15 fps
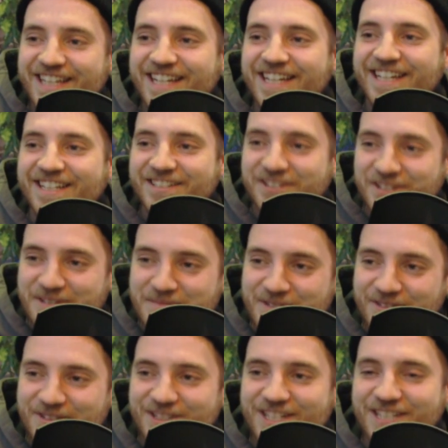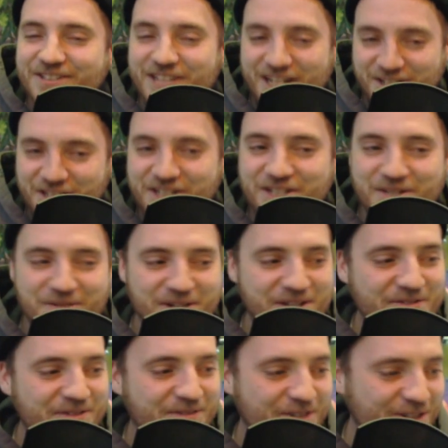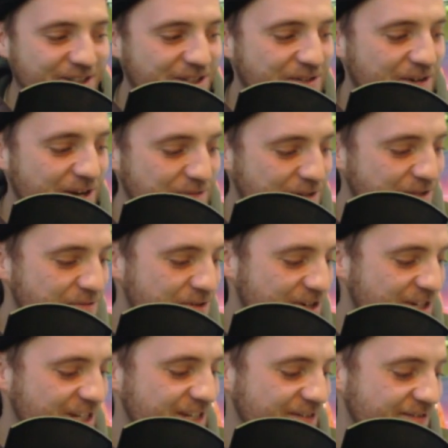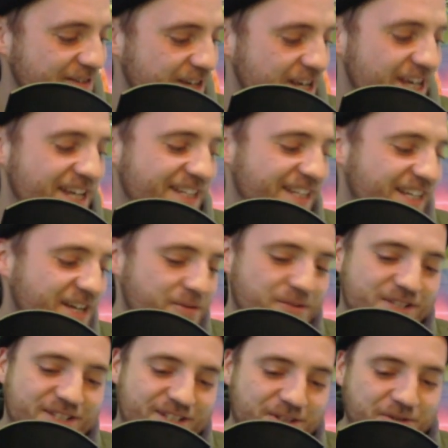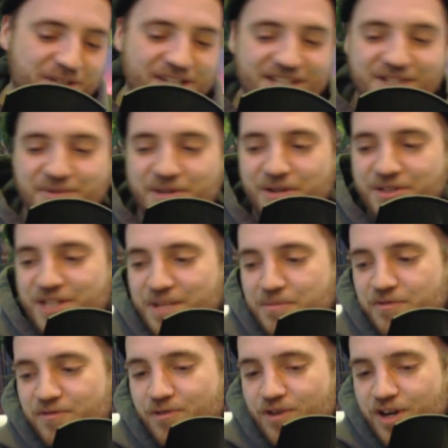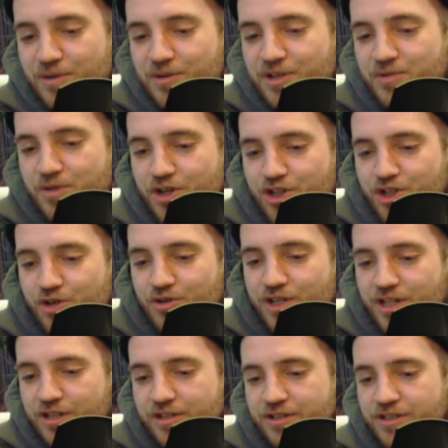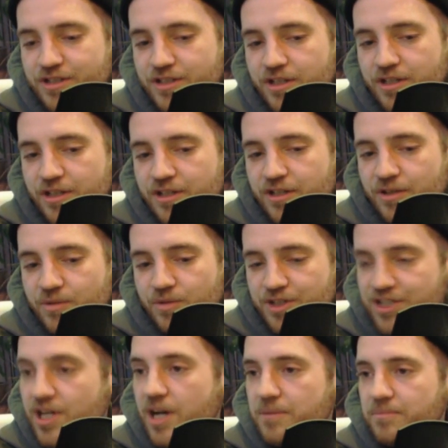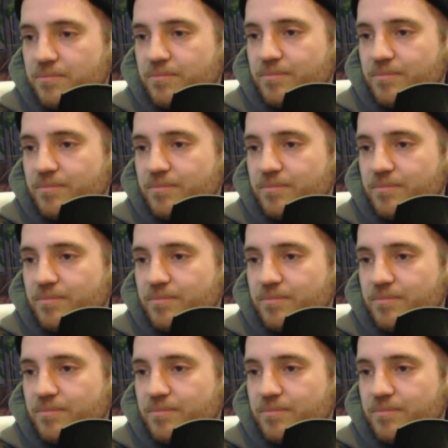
Yeah, totally. Me versus. It's actually a good one. For a little, I really wanted to give, like I was to attest to what I was saying before. I really want to show kids what's up.